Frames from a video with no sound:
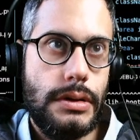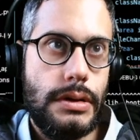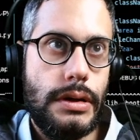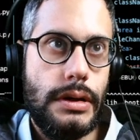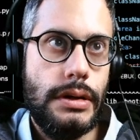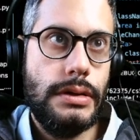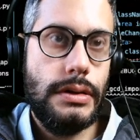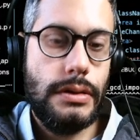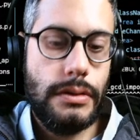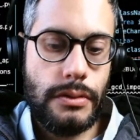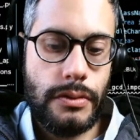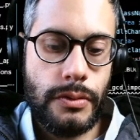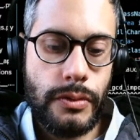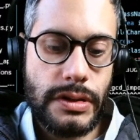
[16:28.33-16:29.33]
and
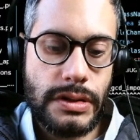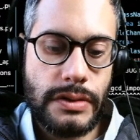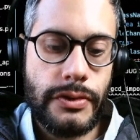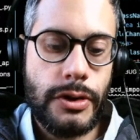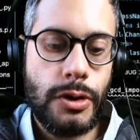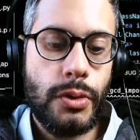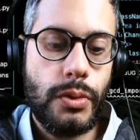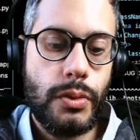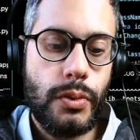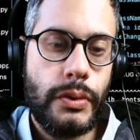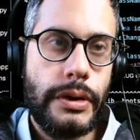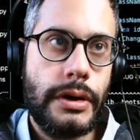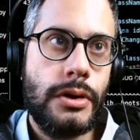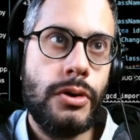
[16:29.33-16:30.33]
through this view we
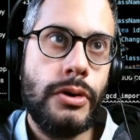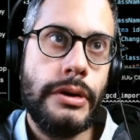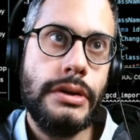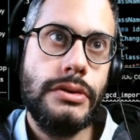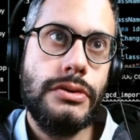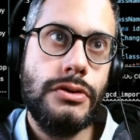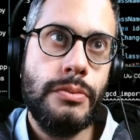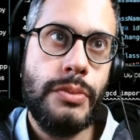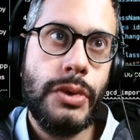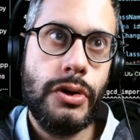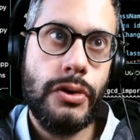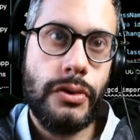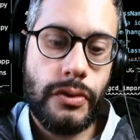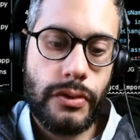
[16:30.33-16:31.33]
are going to
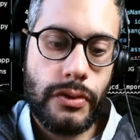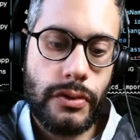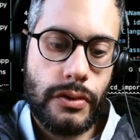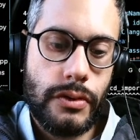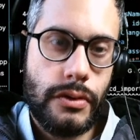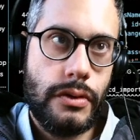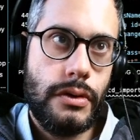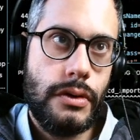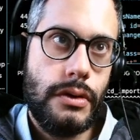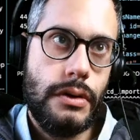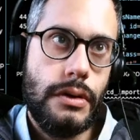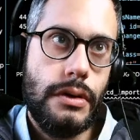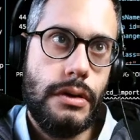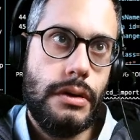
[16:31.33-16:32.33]
both
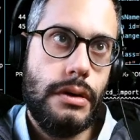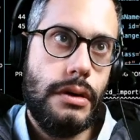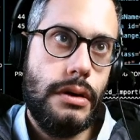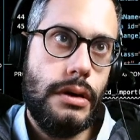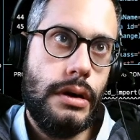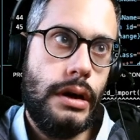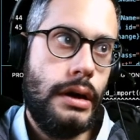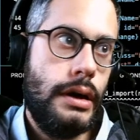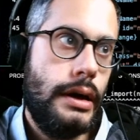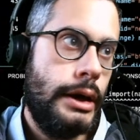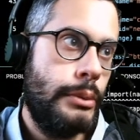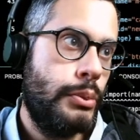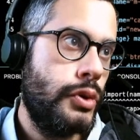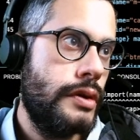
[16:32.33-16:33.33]
I
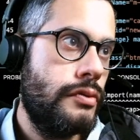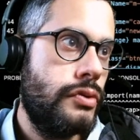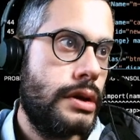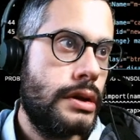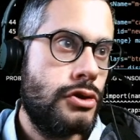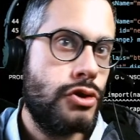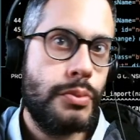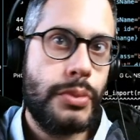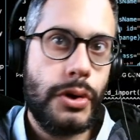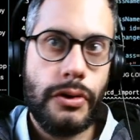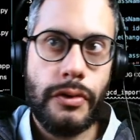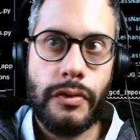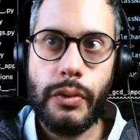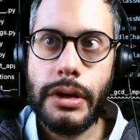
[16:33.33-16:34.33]
believe we can do
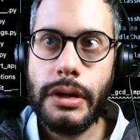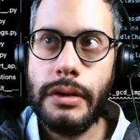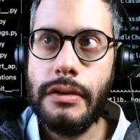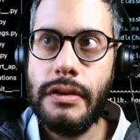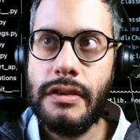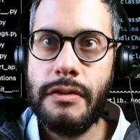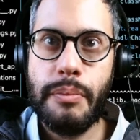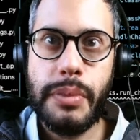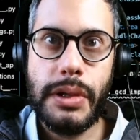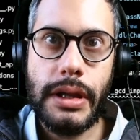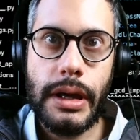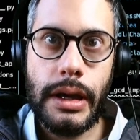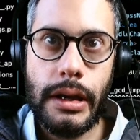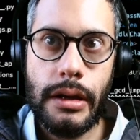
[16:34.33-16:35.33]
both. We can
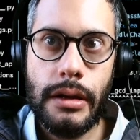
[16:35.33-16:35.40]
display